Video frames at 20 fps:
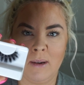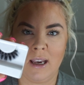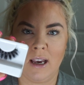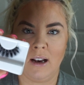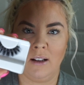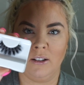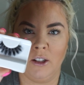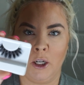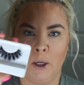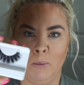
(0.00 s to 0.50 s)
be
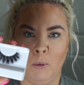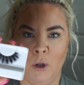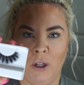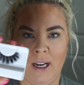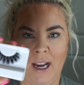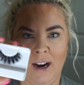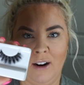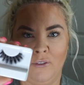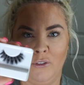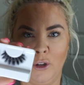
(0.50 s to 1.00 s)
a little more
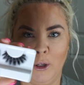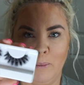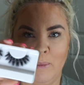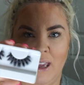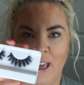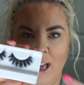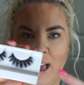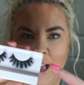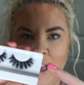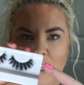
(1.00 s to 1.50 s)
careful
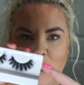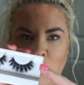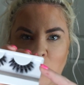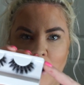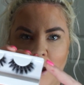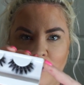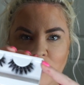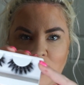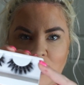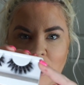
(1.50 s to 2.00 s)
because you
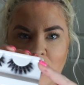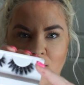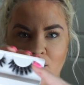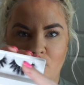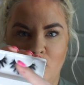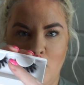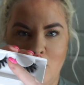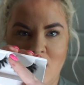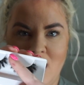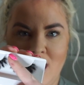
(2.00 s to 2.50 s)
have to cut
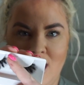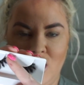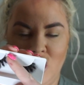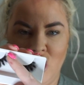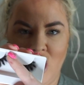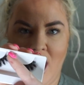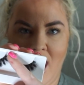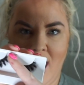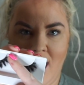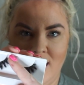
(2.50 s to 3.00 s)
from
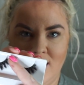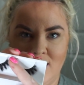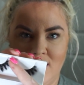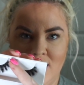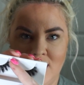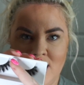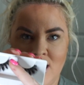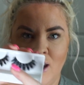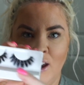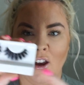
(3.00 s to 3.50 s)
each
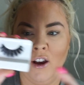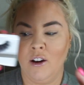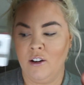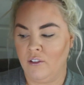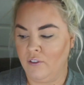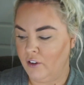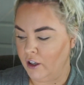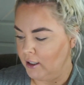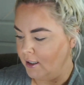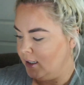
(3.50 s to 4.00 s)
end.
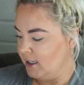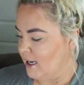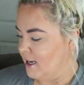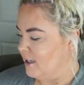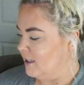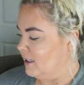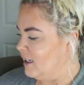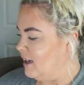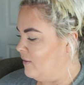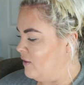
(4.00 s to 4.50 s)

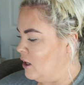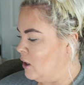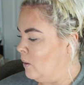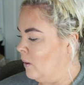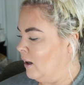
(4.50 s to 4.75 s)
Versus you're